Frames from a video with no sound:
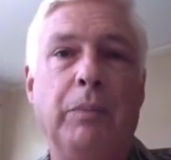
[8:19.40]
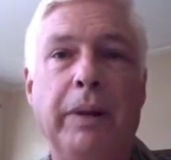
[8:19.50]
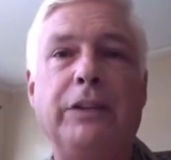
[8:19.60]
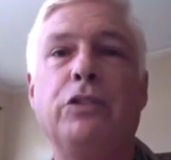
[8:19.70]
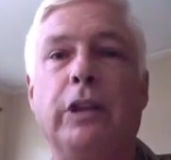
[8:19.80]

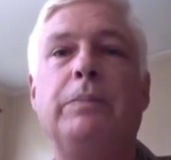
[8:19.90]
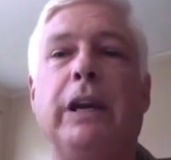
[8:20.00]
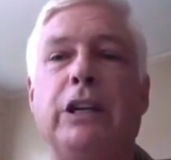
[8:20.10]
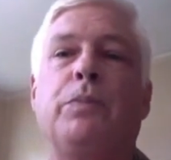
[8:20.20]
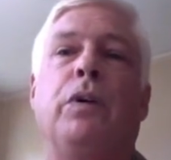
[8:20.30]
Major League
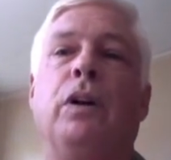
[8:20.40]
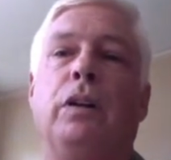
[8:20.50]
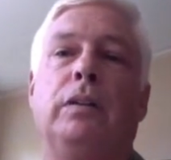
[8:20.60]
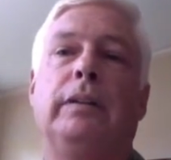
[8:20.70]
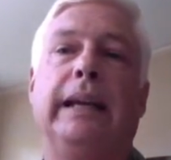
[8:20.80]

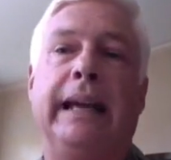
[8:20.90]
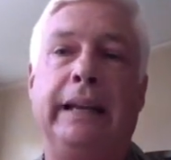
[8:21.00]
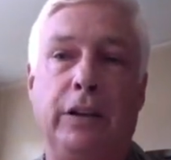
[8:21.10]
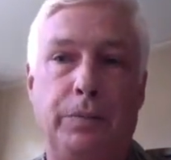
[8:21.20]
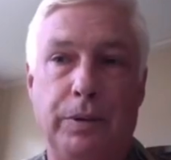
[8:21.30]
Baseball
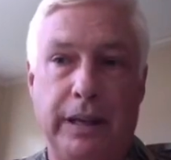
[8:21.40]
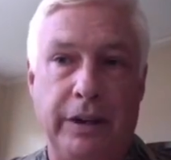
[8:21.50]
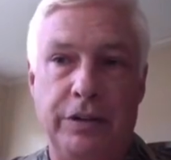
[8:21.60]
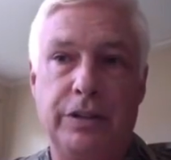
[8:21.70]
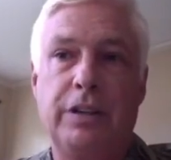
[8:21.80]
and their
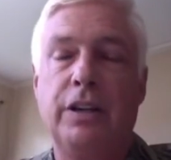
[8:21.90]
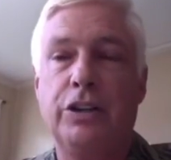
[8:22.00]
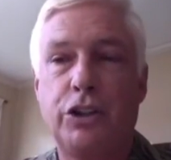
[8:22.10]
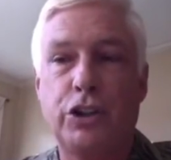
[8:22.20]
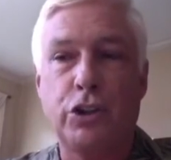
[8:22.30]
players
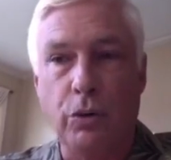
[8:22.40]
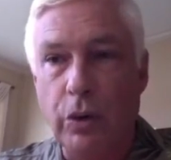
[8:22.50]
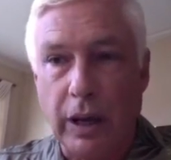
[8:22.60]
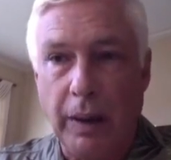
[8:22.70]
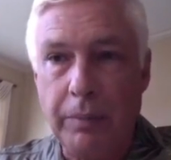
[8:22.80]

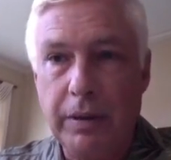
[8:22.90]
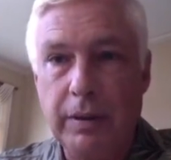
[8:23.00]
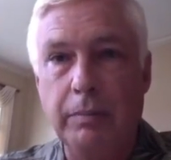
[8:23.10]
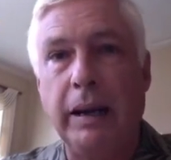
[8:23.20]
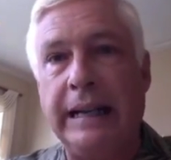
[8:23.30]
screwed
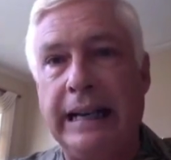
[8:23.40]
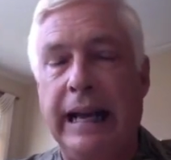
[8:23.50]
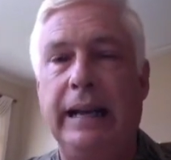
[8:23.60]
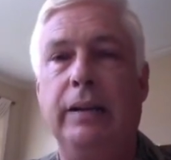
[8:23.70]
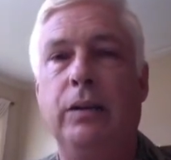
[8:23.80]
up by
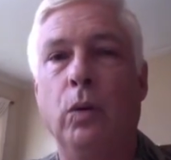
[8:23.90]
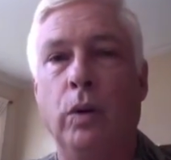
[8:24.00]
not